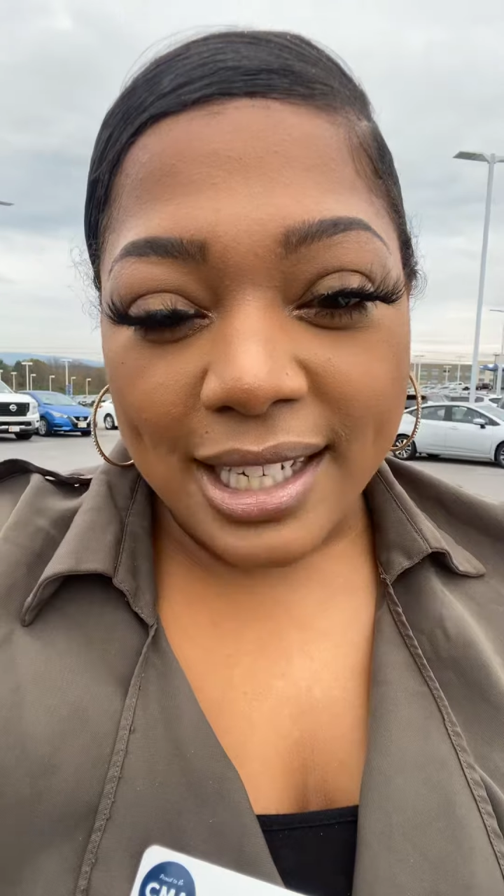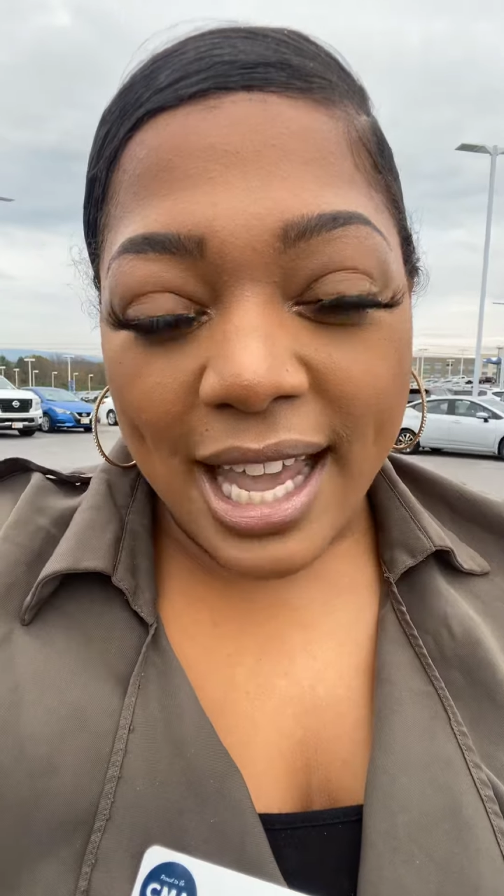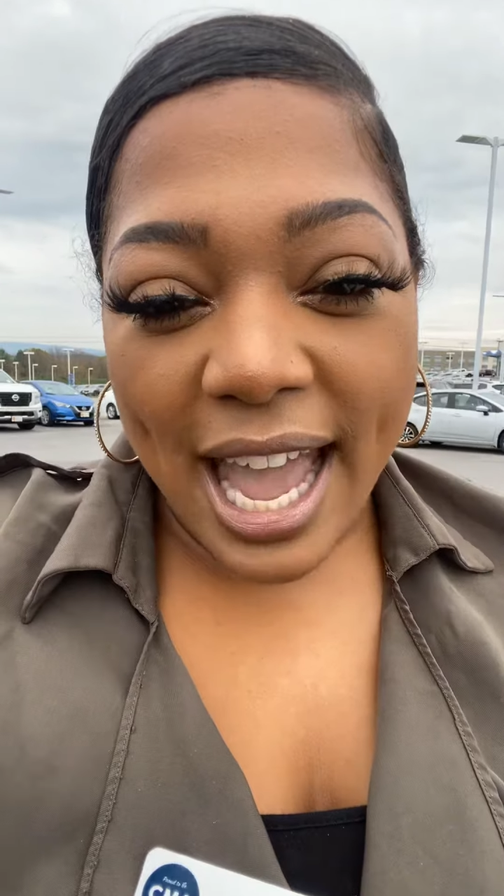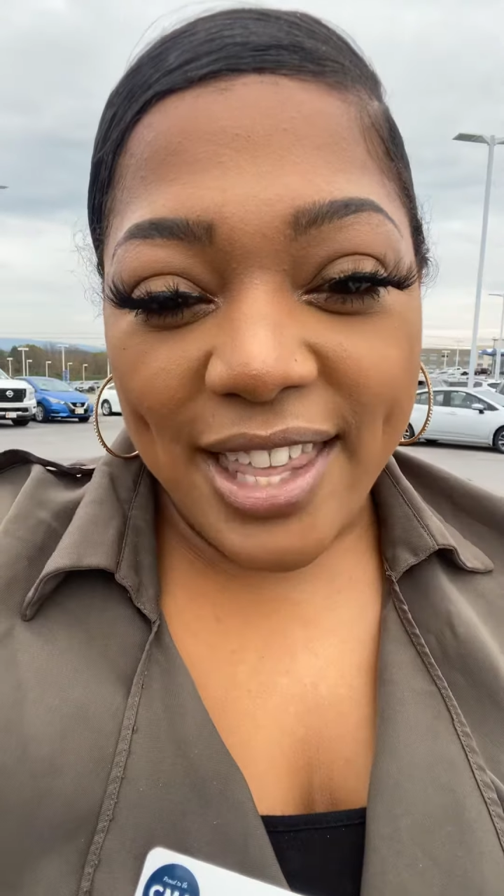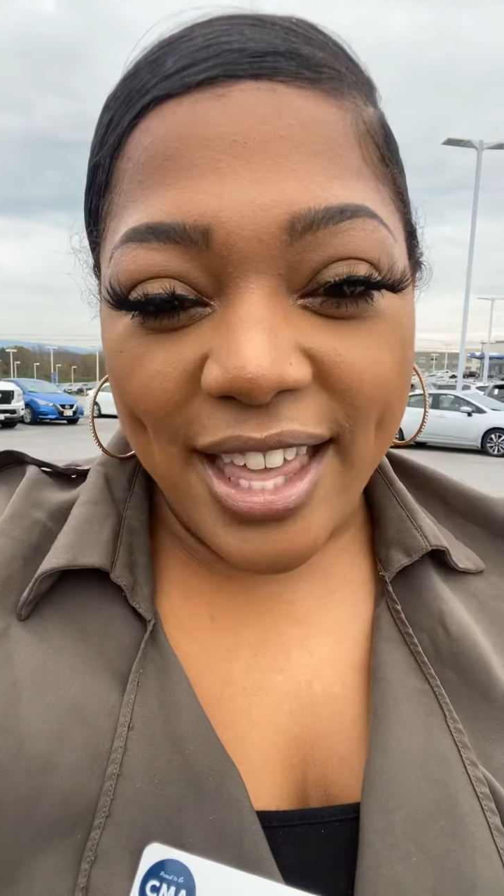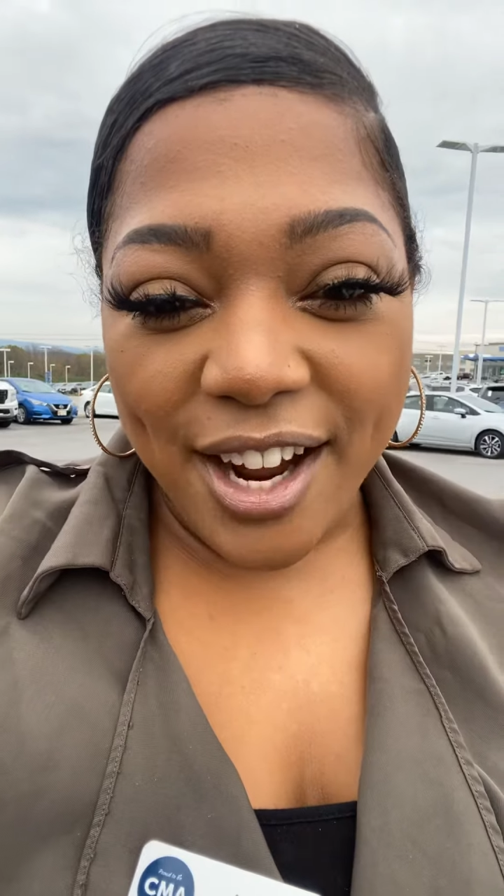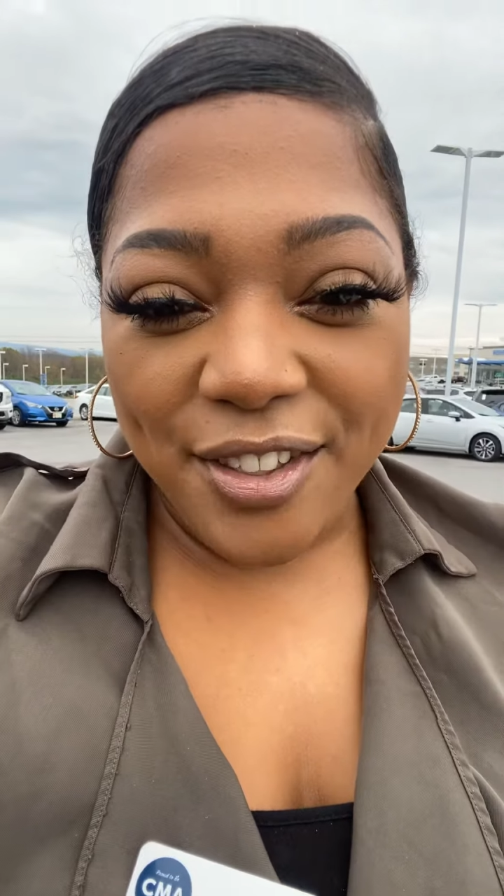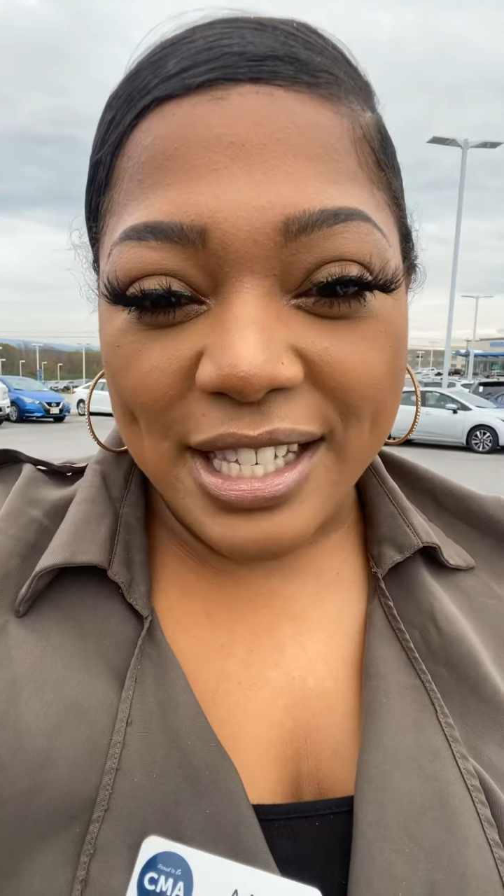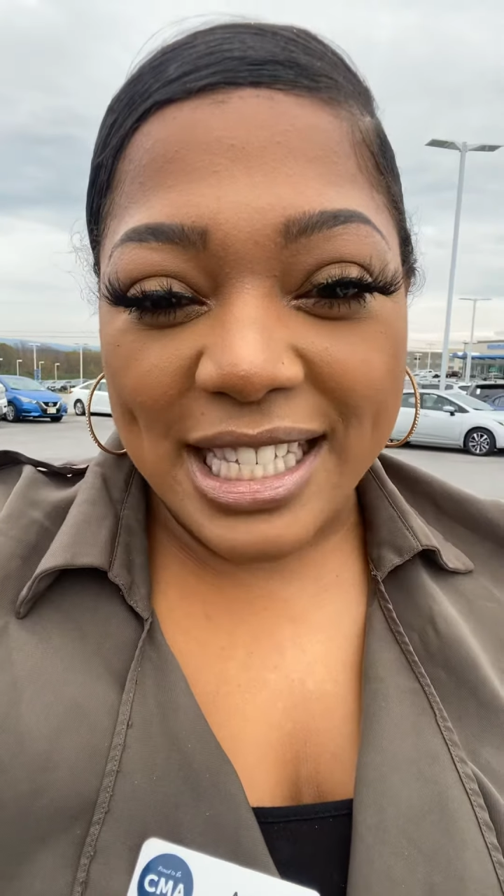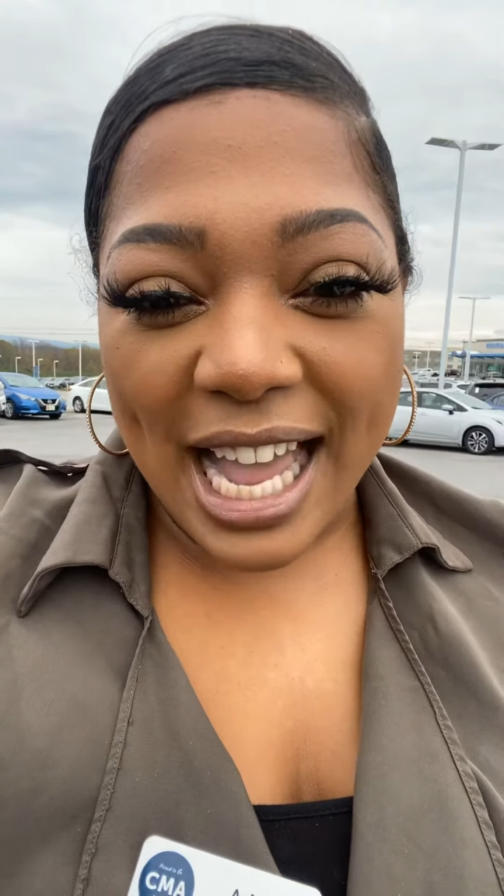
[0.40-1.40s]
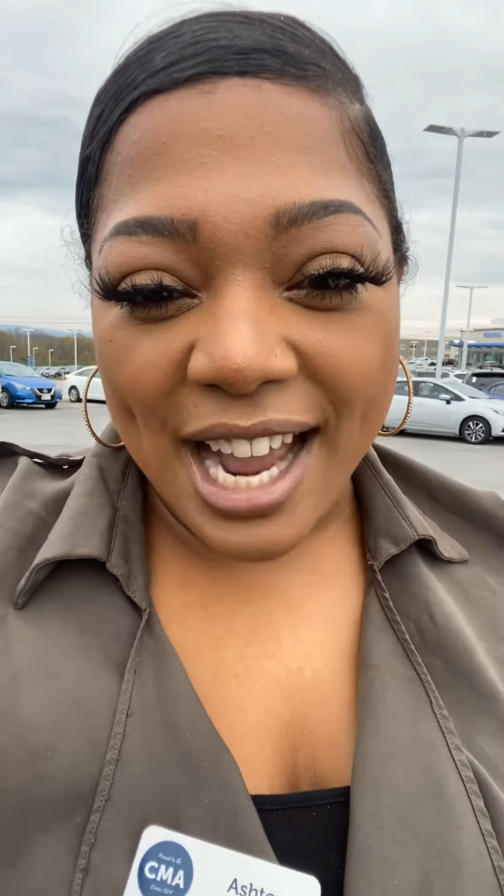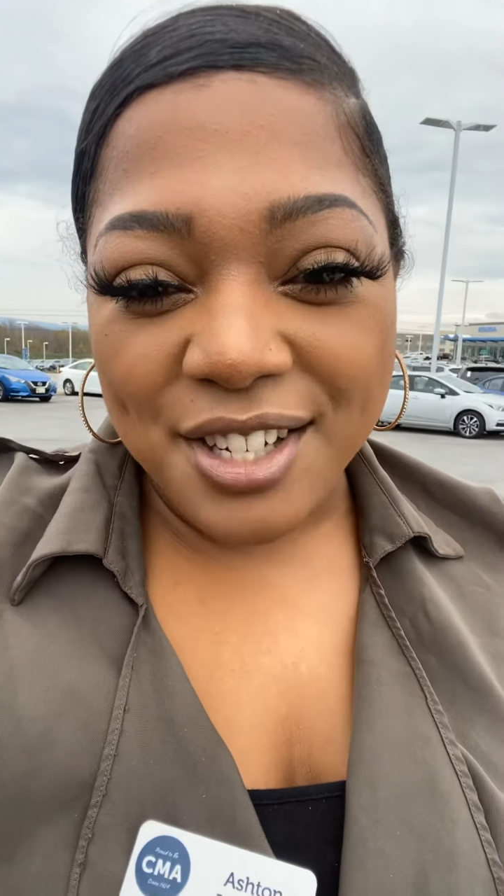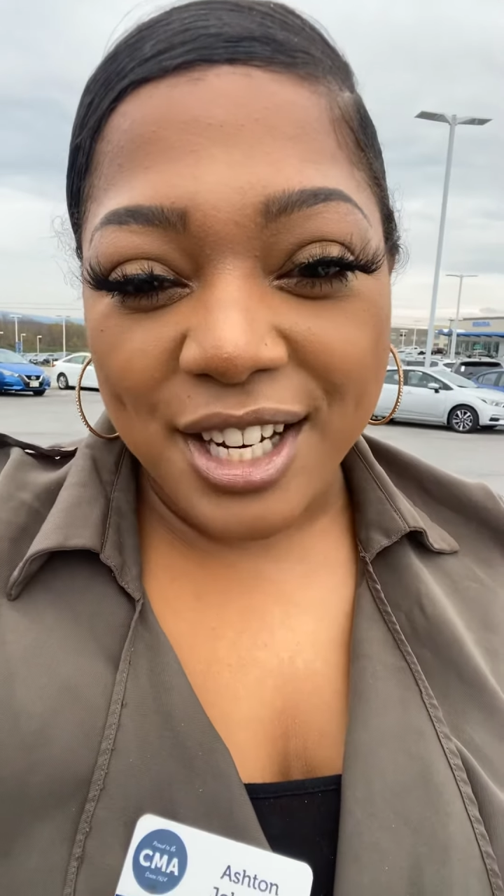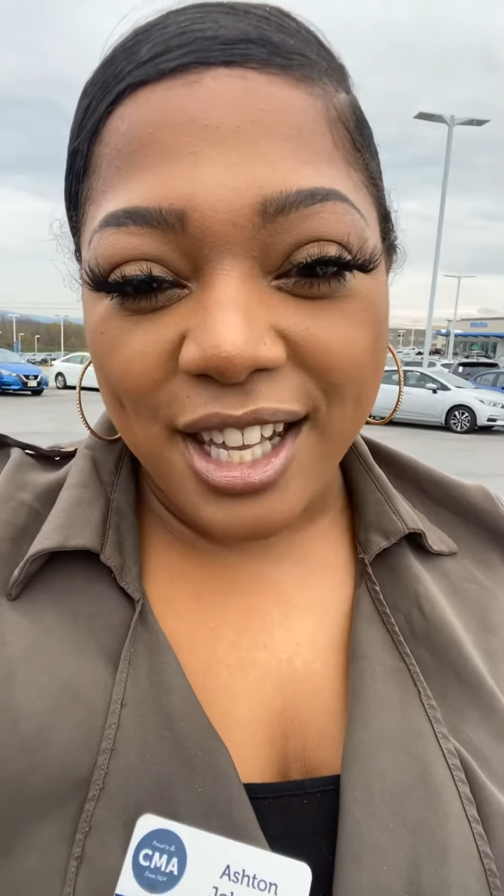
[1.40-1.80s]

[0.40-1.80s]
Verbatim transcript: Hey there, this is Ashton